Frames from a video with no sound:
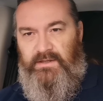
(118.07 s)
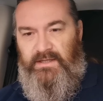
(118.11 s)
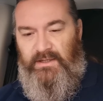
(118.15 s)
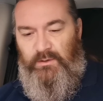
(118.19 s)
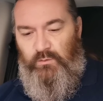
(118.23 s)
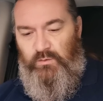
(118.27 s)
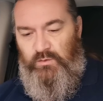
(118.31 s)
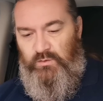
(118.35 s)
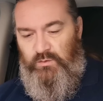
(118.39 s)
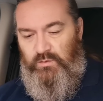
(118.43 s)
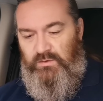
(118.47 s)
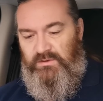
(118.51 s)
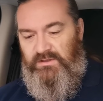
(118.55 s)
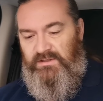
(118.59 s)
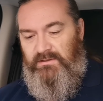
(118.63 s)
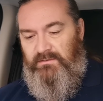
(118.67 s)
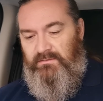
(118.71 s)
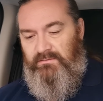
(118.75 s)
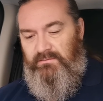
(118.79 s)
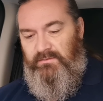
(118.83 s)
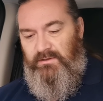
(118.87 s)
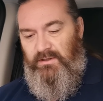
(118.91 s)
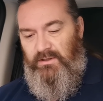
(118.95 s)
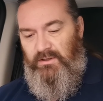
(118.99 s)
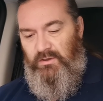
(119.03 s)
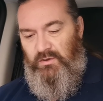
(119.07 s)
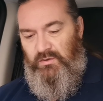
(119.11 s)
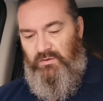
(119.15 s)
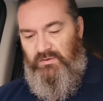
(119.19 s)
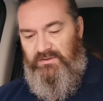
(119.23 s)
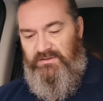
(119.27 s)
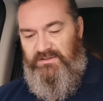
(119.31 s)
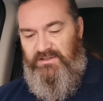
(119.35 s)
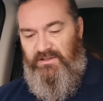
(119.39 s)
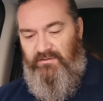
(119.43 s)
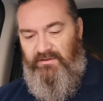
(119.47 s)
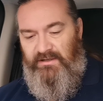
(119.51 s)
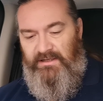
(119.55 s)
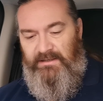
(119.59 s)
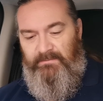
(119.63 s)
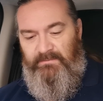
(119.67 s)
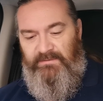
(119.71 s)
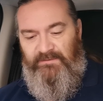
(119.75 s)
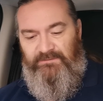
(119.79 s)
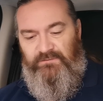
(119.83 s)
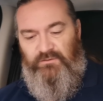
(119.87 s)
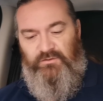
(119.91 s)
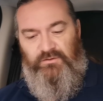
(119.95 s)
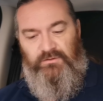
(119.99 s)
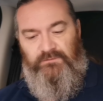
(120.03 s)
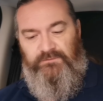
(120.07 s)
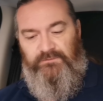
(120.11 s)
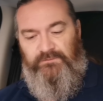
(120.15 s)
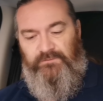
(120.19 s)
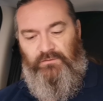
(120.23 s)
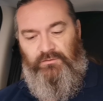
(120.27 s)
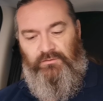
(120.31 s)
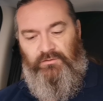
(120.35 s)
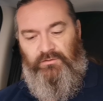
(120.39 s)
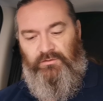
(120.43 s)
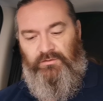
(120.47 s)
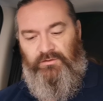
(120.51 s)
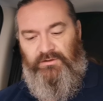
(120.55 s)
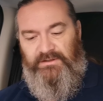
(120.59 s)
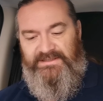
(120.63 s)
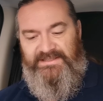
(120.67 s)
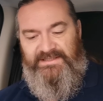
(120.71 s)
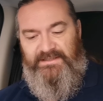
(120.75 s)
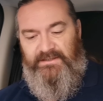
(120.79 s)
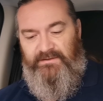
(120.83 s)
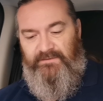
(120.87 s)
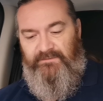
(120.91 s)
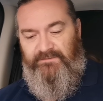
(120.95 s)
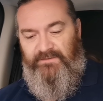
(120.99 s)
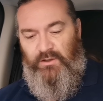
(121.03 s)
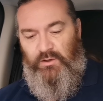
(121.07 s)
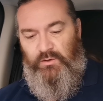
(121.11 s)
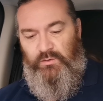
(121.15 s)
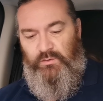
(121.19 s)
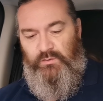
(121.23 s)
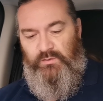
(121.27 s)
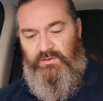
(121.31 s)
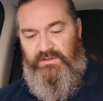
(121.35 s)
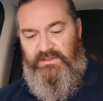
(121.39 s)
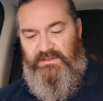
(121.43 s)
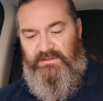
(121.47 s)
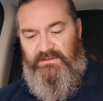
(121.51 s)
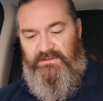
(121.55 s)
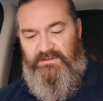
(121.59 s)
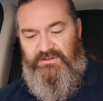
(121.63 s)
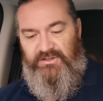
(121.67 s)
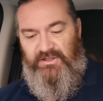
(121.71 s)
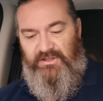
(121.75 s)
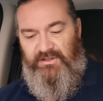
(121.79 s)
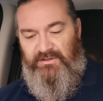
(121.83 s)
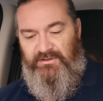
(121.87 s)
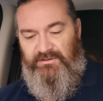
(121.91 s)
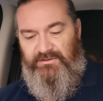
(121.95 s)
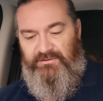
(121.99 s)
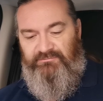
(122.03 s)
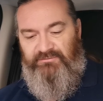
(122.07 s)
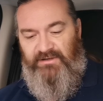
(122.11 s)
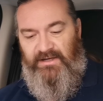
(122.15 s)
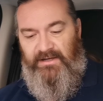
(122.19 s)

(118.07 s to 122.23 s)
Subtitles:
They walked a long time before Thor, son of Odin, turned